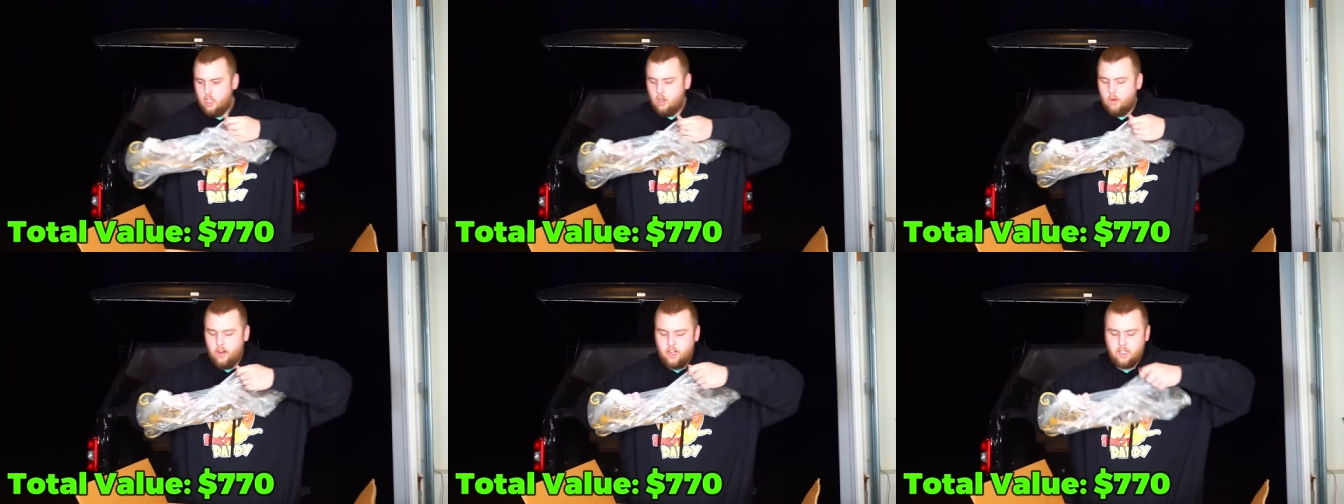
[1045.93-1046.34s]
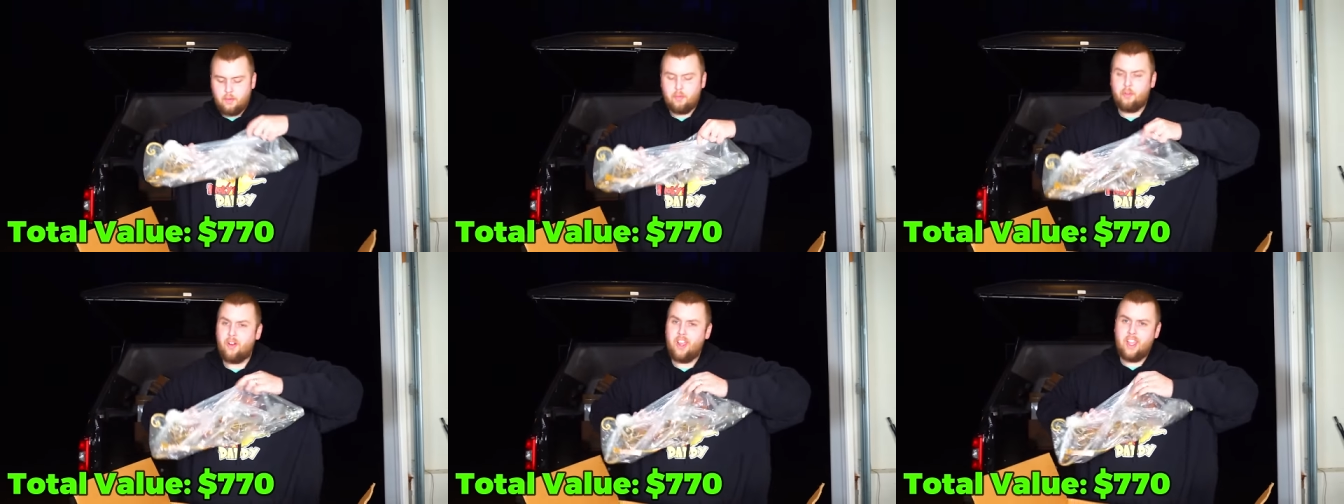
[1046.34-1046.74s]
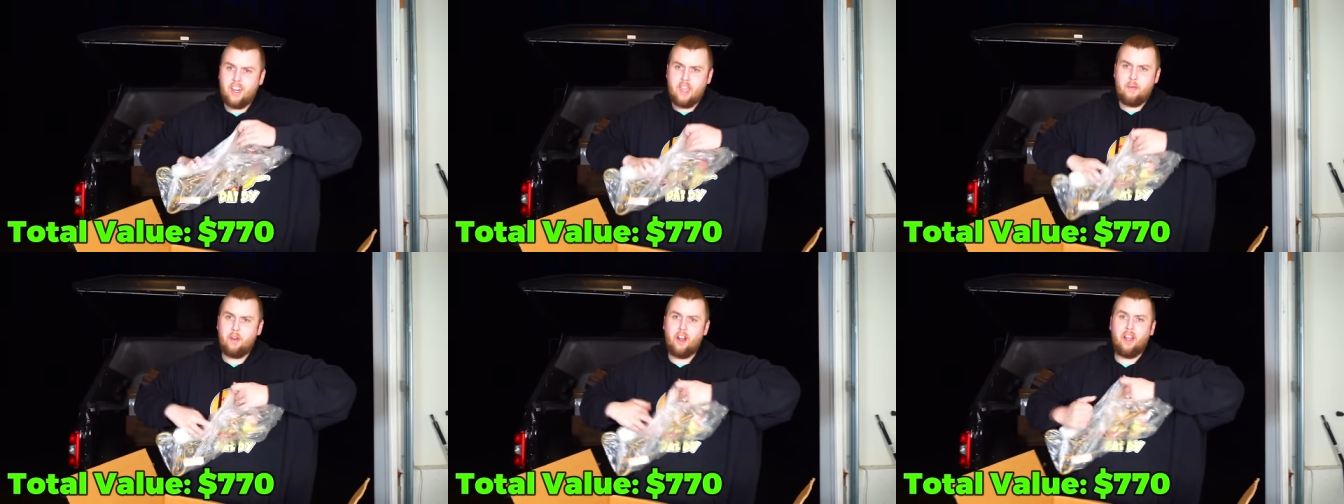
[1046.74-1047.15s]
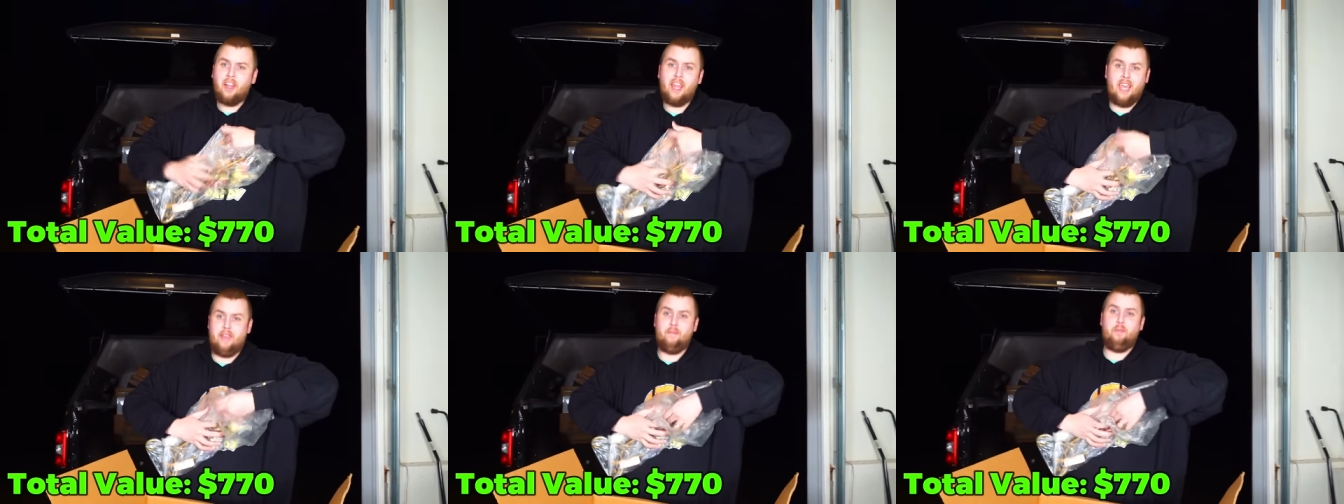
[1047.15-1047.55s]
Where's a brand name on a
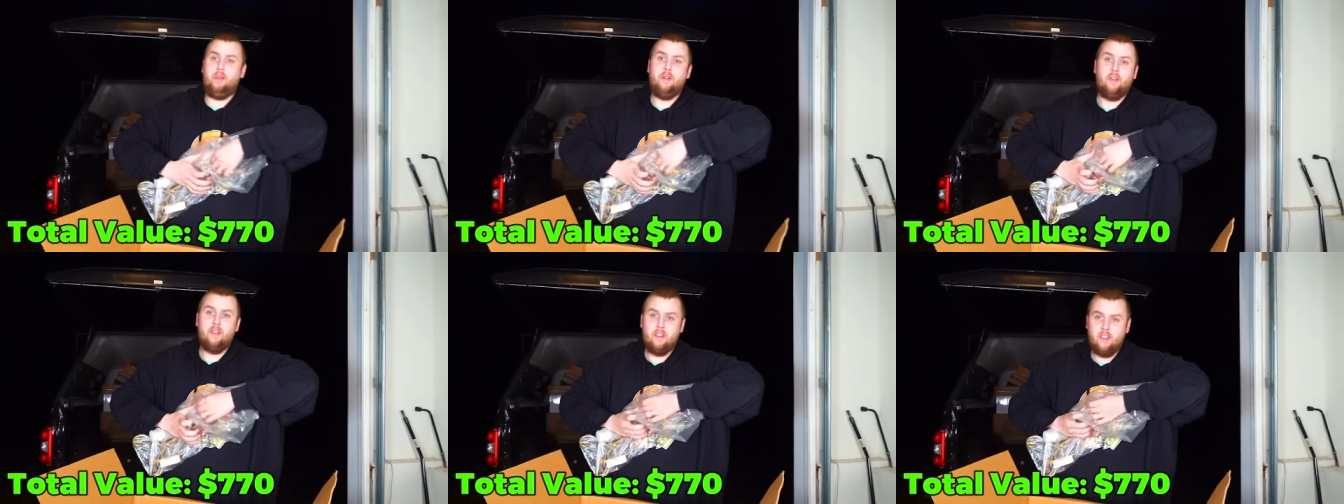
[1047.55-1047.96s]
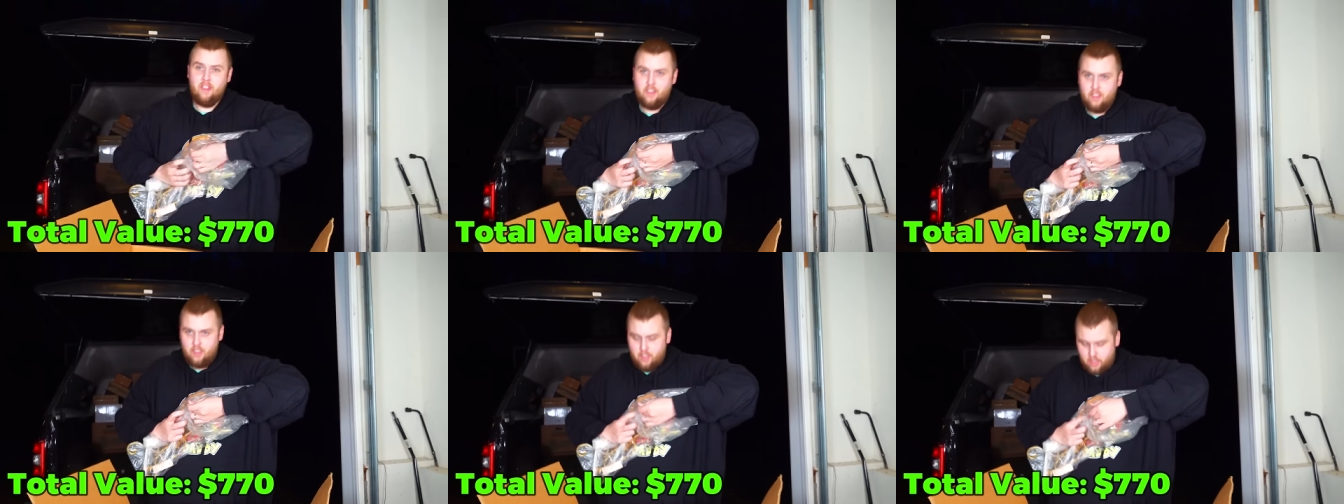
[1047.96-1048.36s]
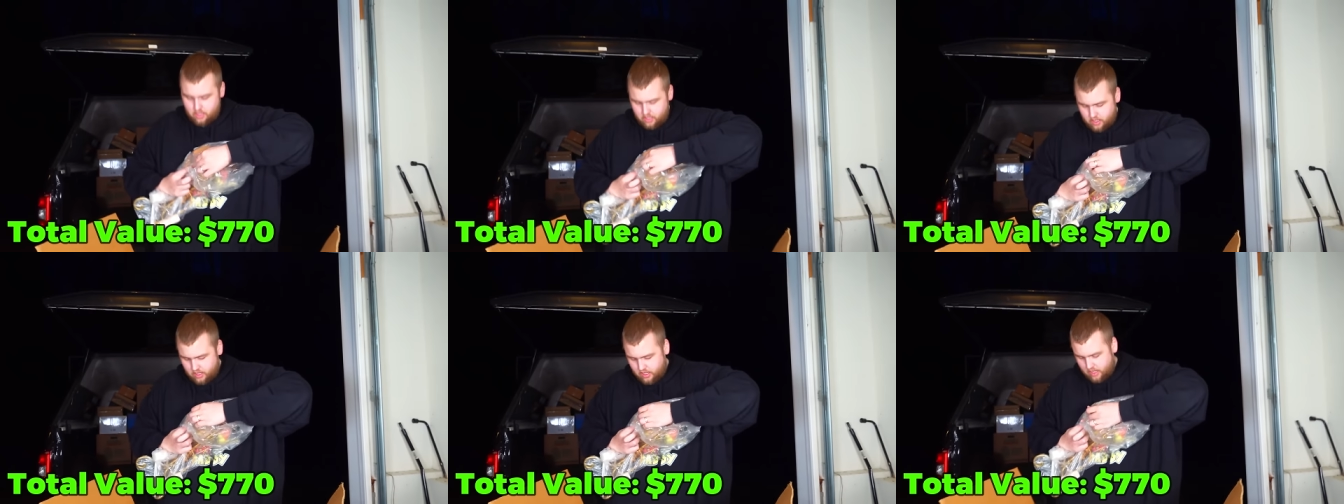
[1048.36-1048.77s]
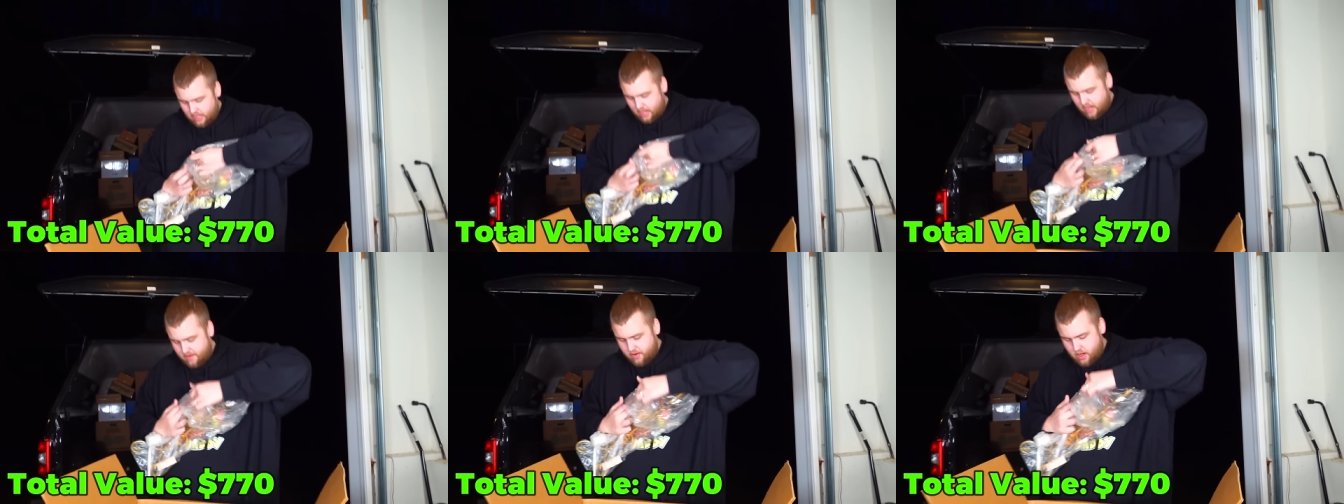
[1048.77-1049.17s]
lamp? I have no idea.
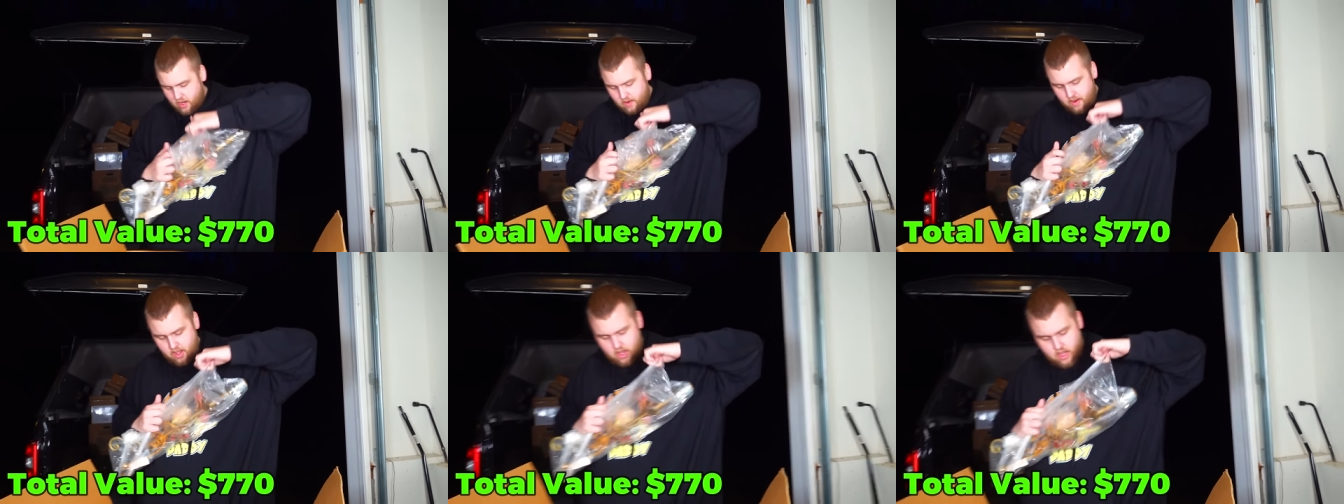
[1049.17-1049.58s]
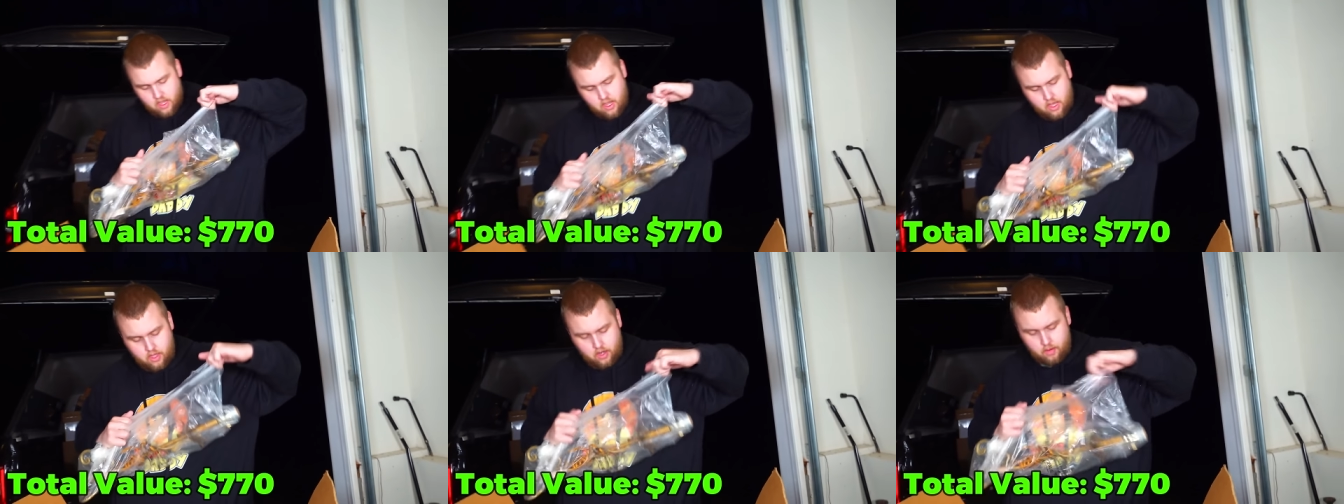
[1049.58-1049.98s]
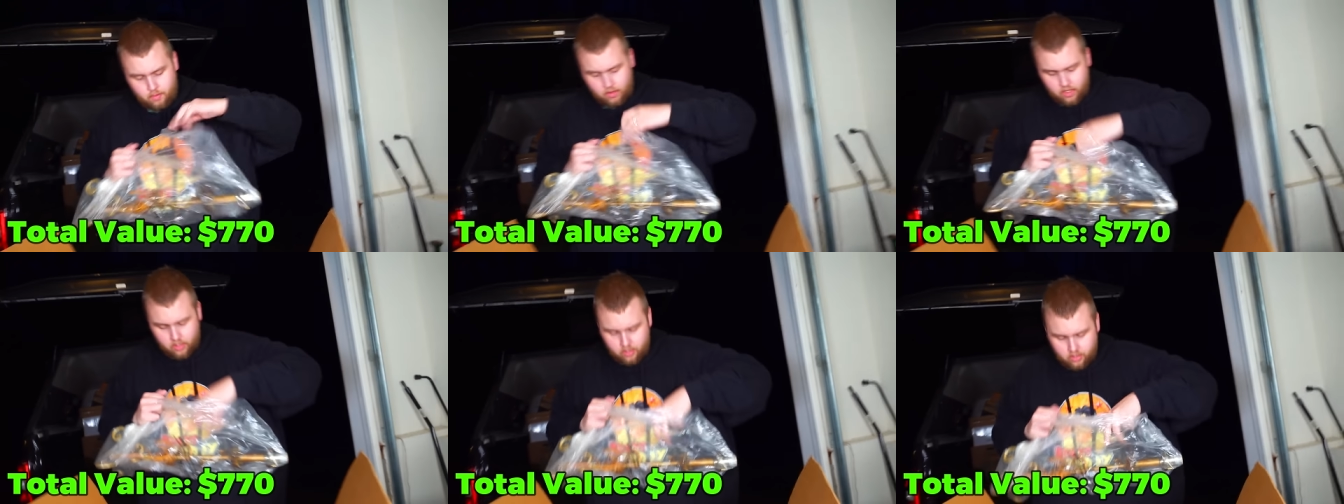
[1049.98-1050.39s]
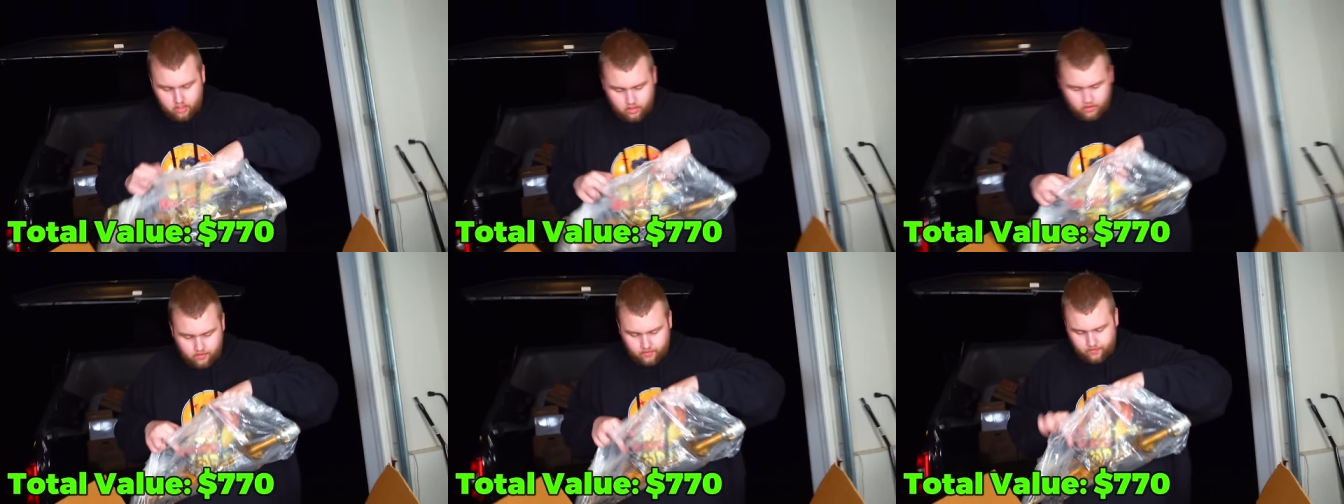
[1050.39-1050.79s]
I have no idea either. I don't buy
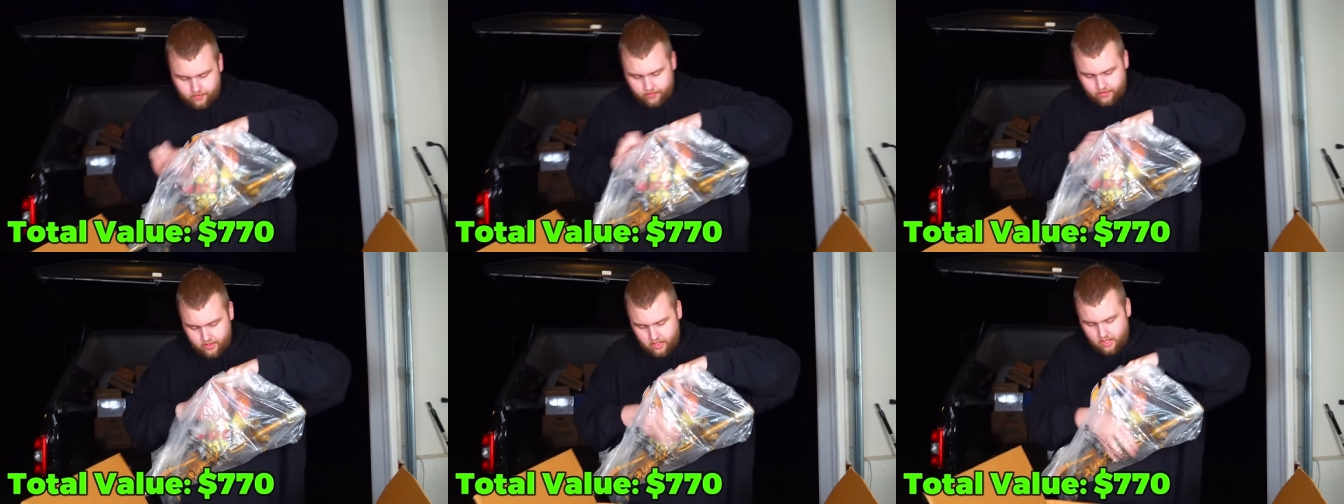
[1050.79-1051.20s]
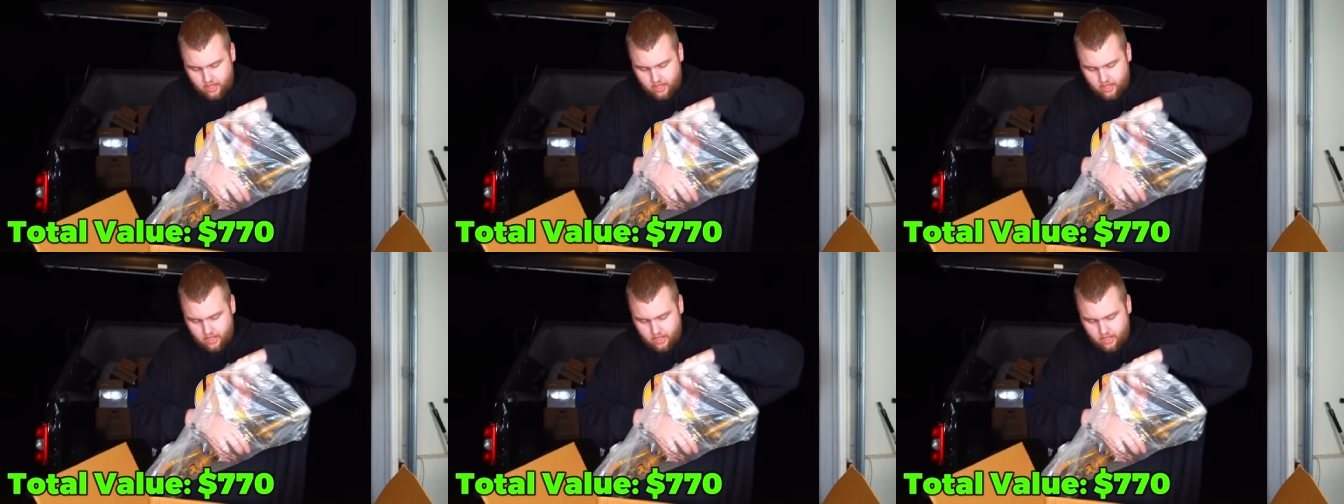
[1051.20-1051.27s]
lamps.